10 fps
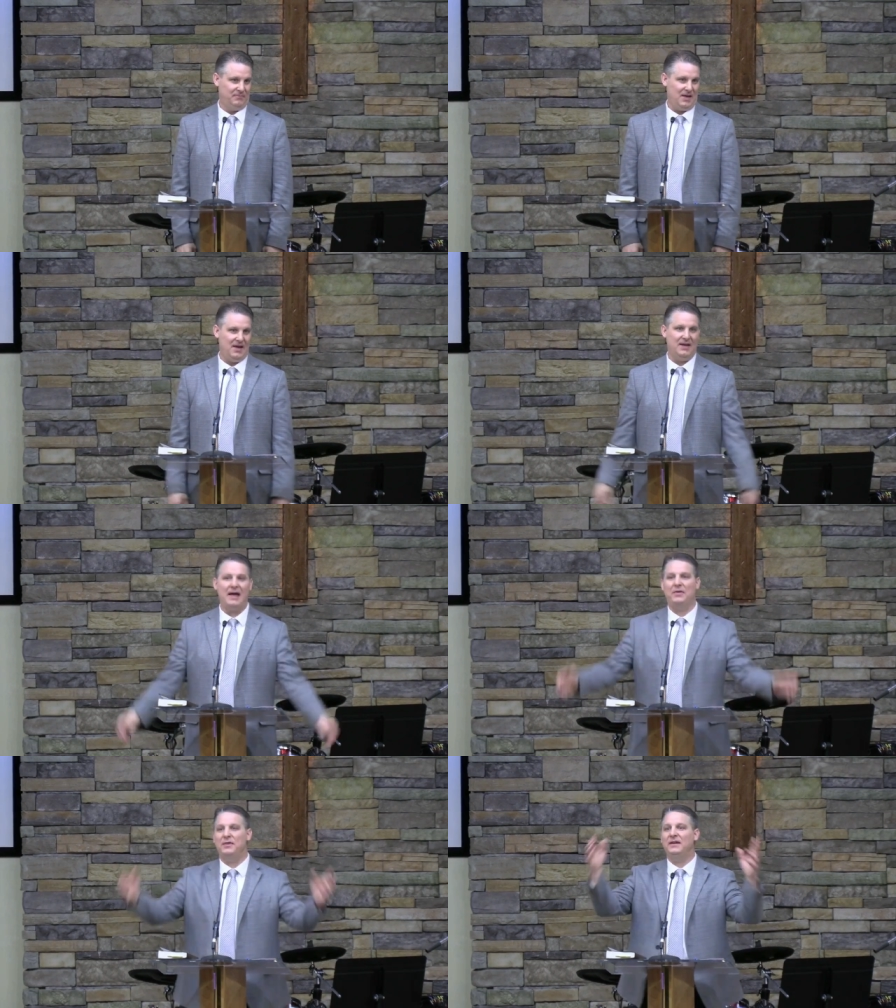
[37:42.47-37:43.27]
And
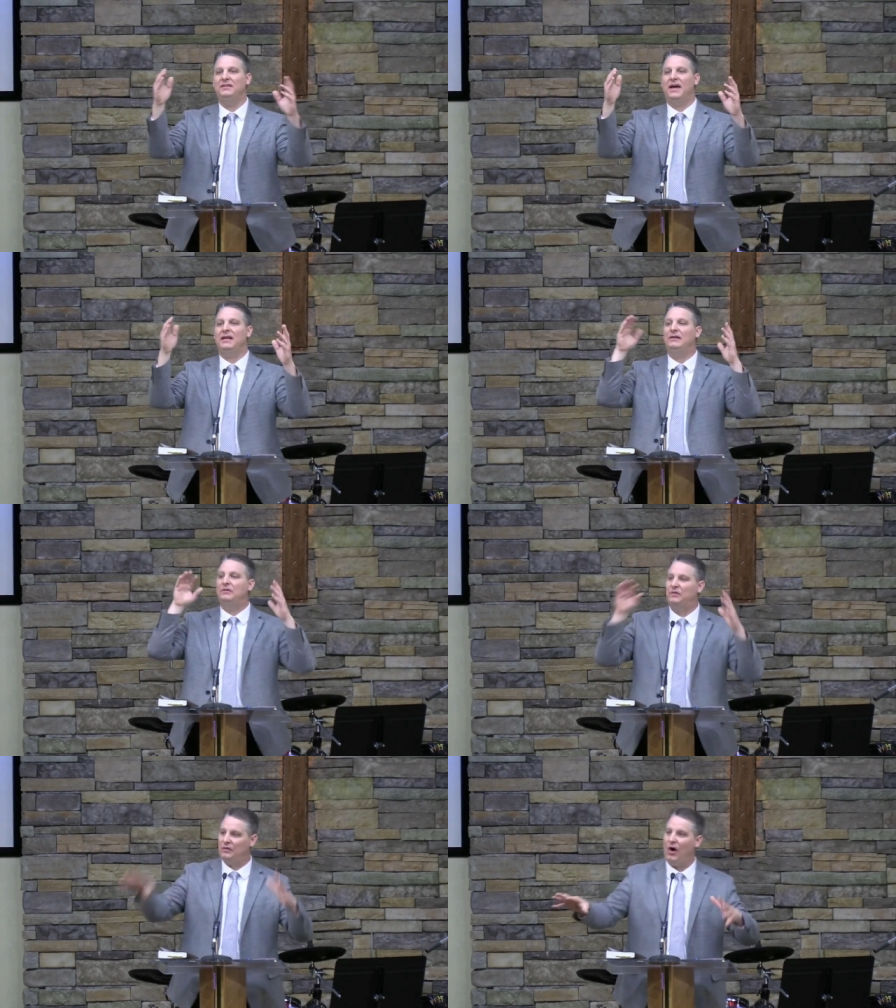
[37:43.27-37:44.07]
I think that he
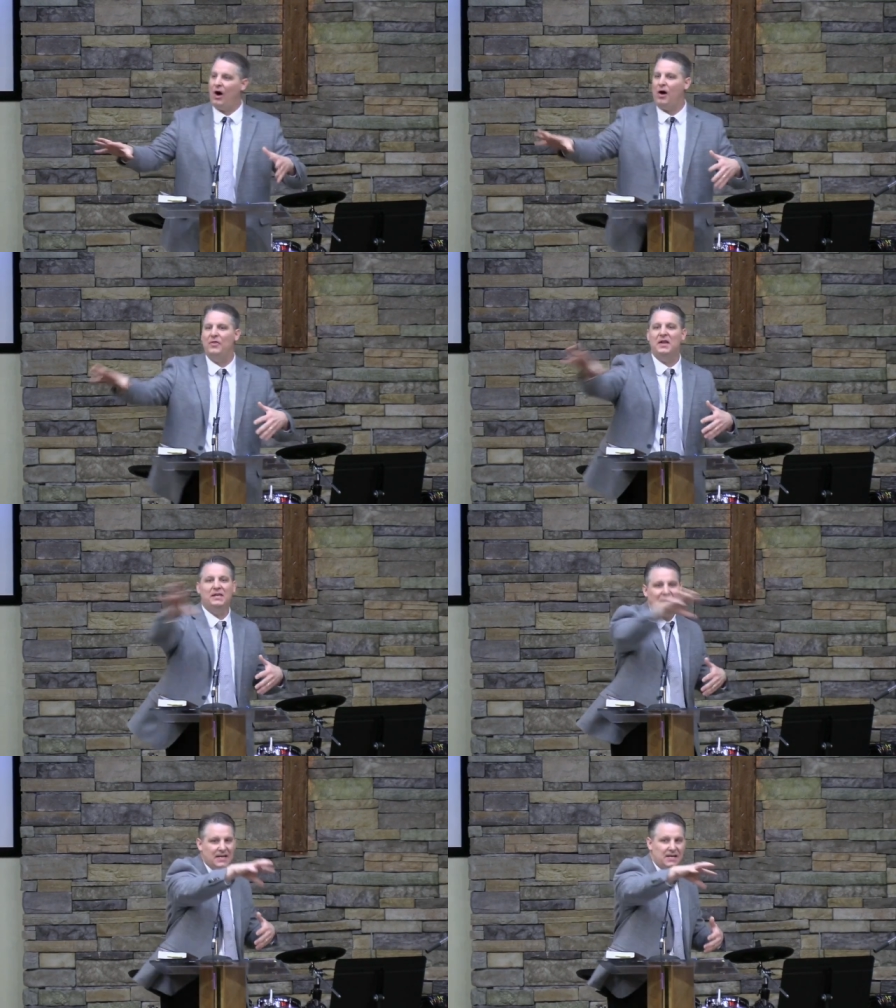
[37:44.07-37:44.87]
saw the
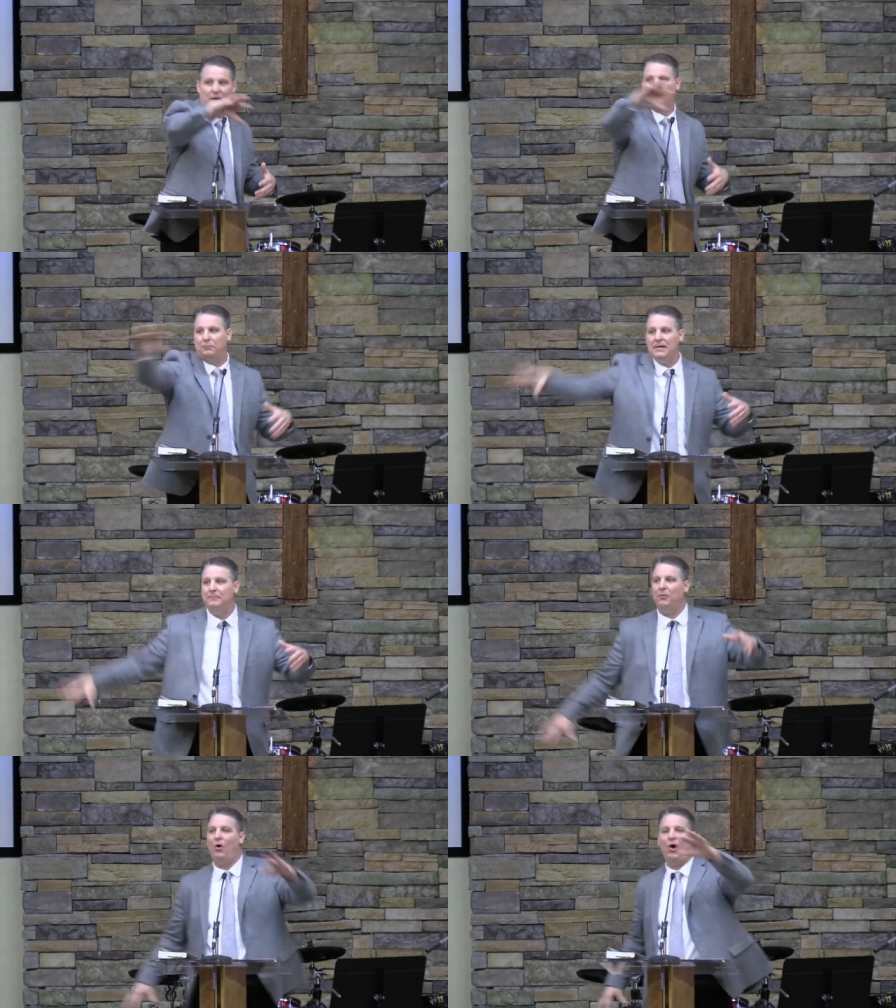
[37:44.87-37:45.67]
need of
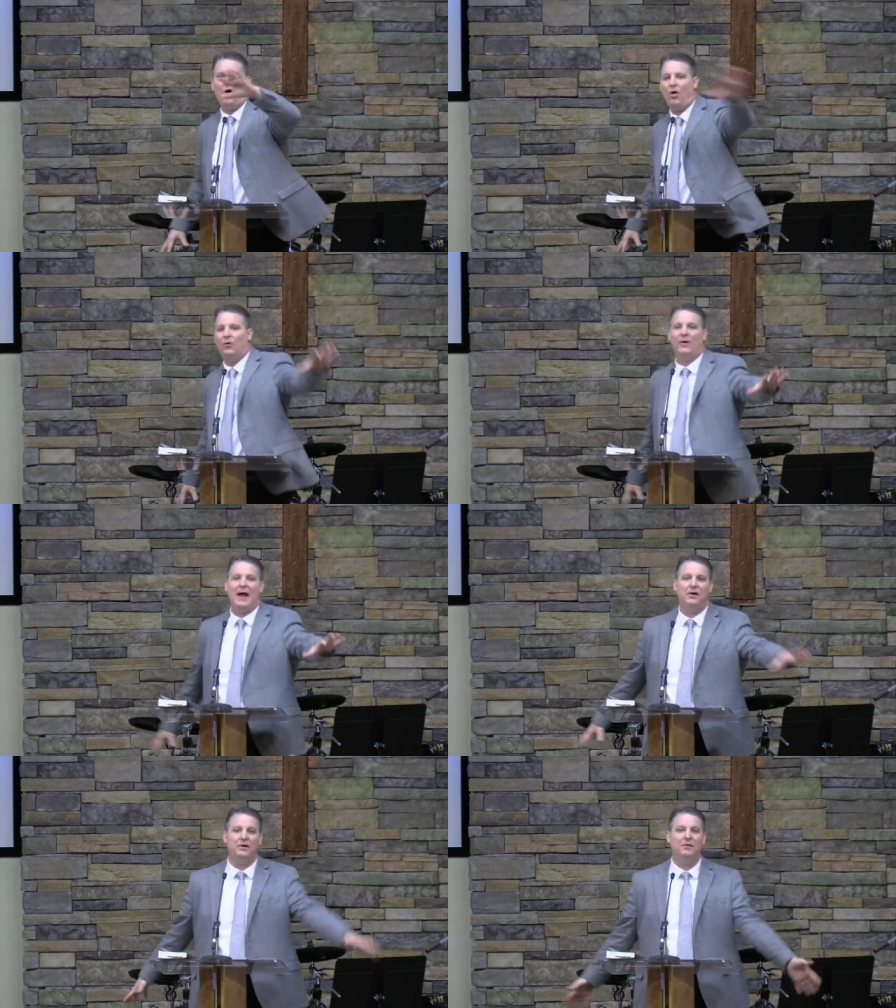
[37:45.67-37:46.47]
people all
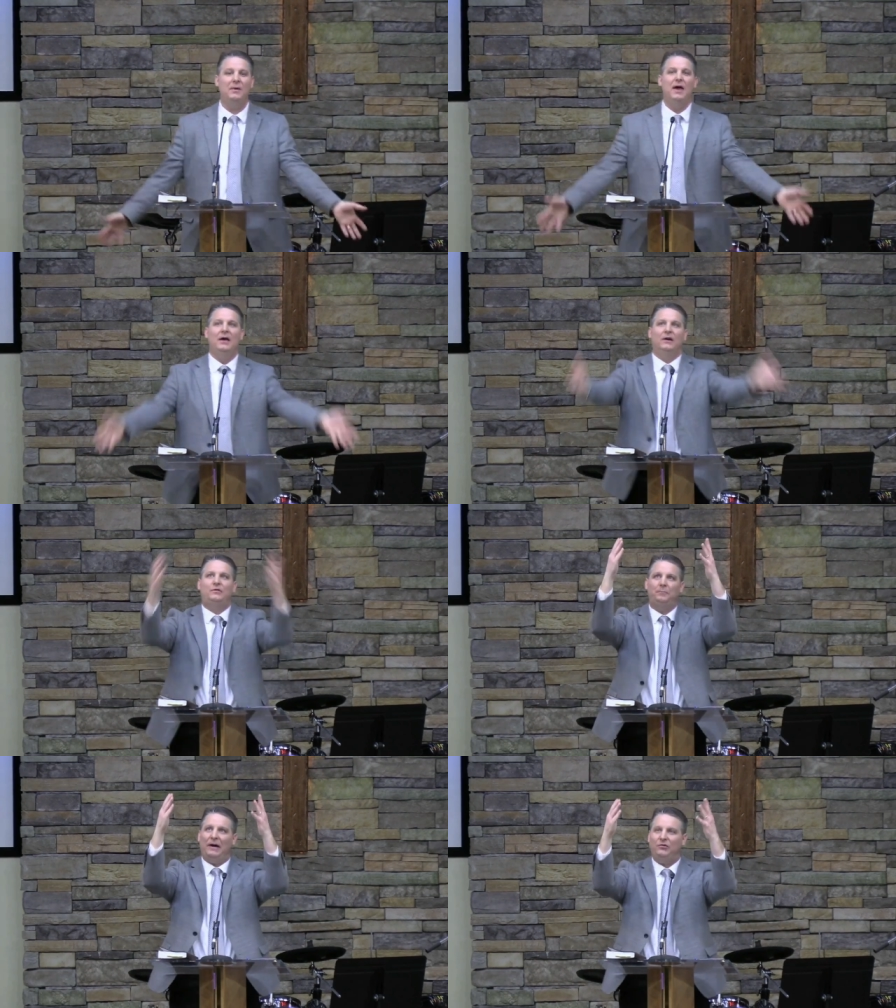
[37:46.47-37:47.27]
around him,
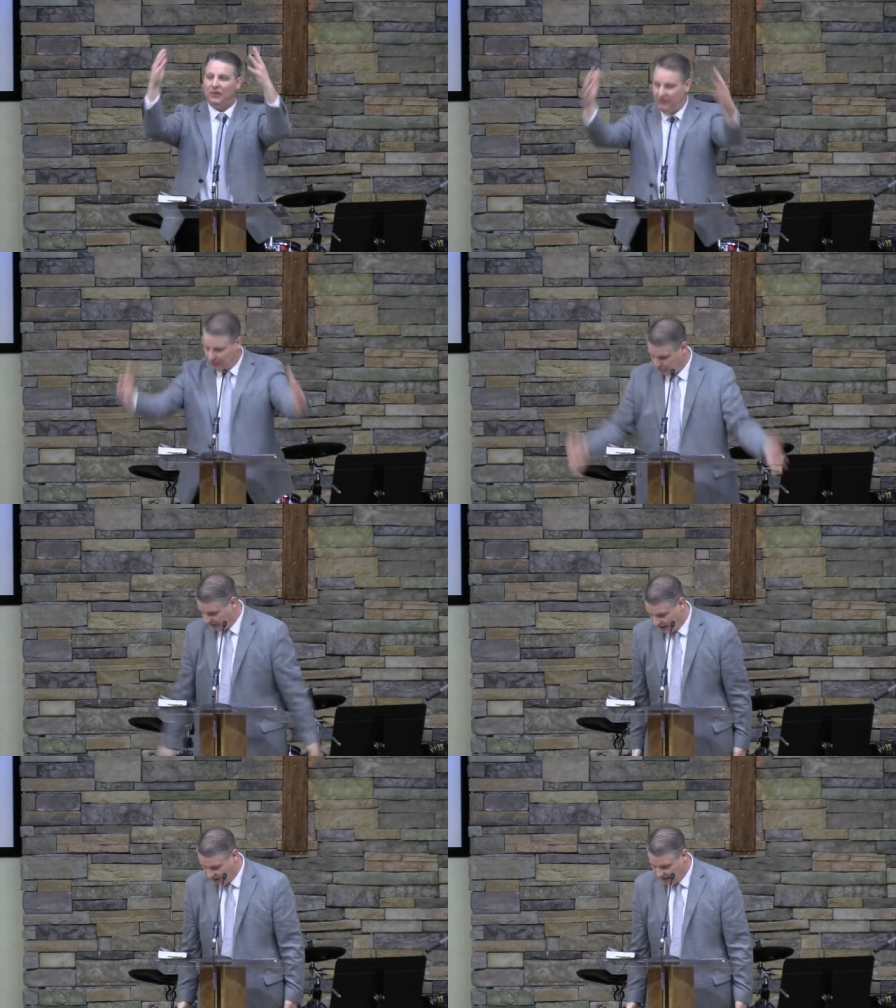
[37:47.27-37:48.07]
especially this
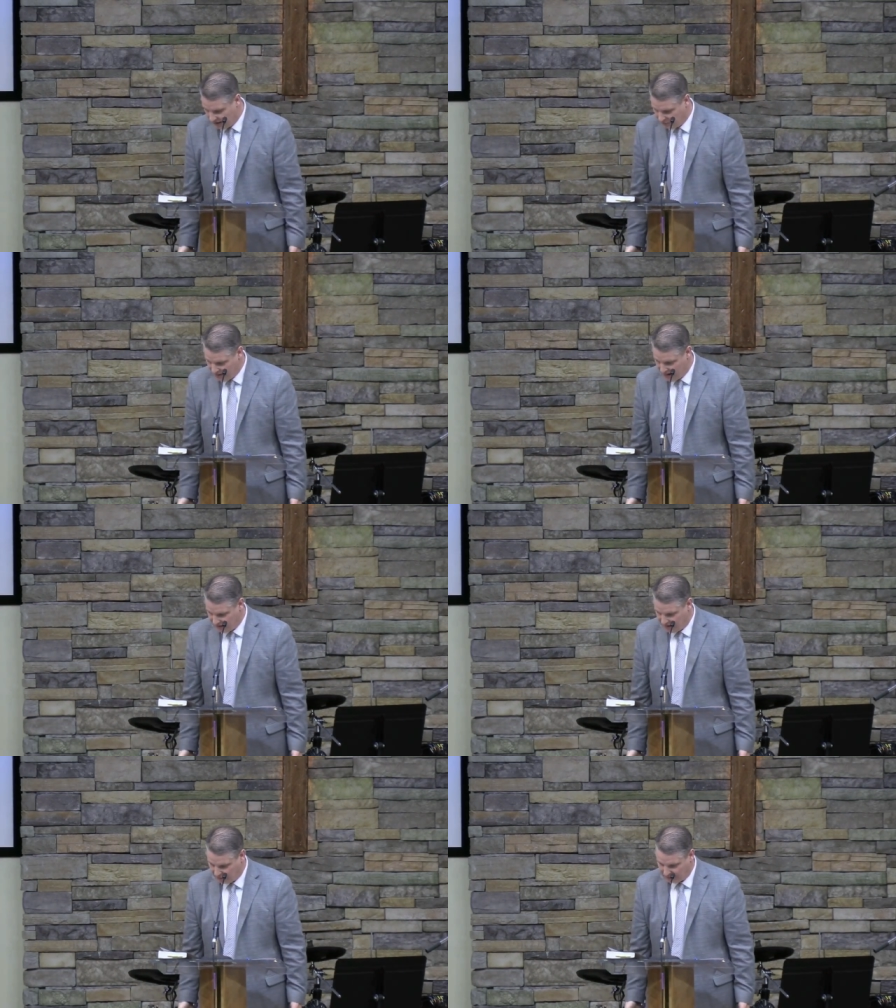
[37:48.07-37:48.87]
paralyzed man
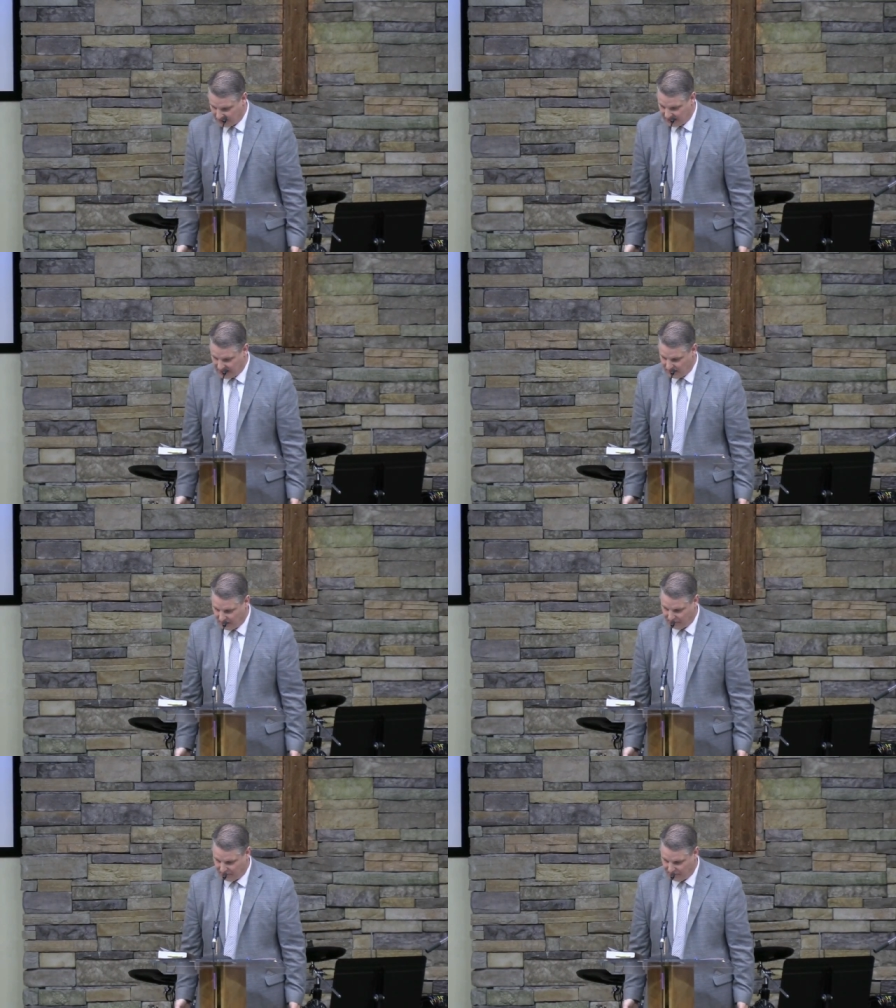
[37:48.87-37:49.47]
that was going to end up